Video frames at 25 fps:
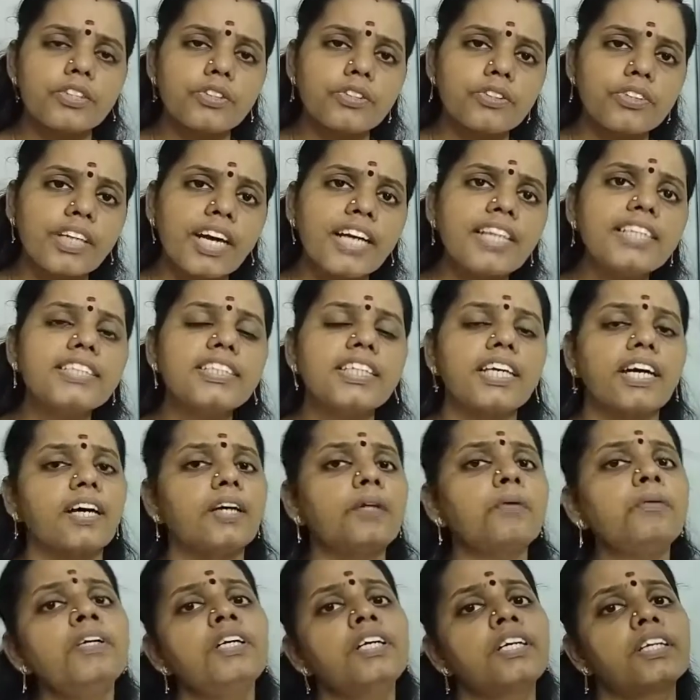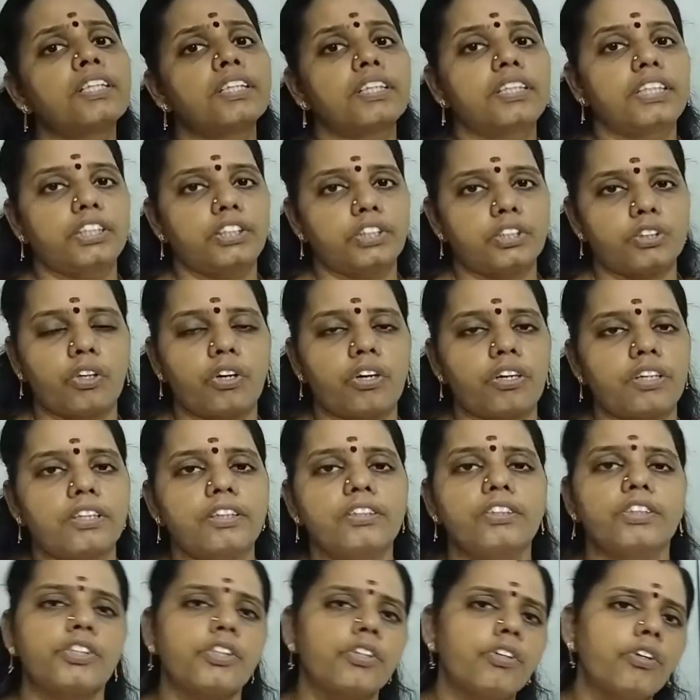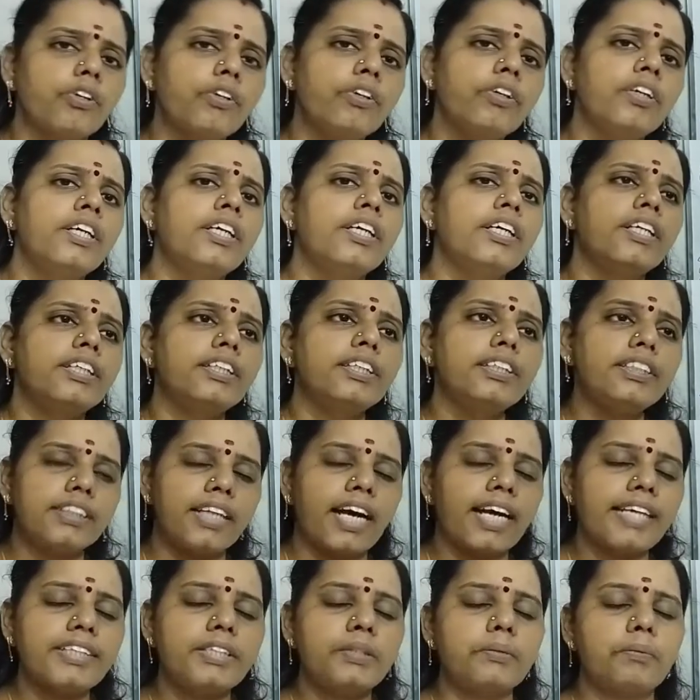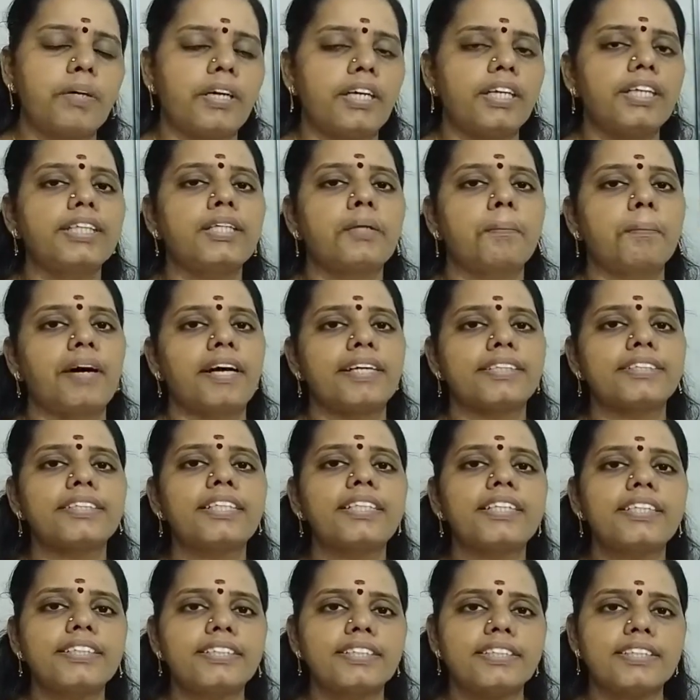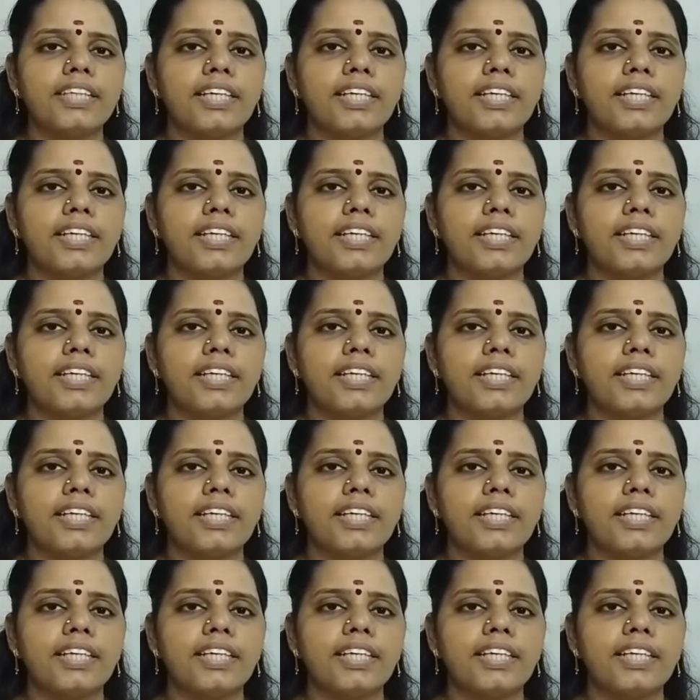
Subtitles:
So that's how they taught. So that's why the master is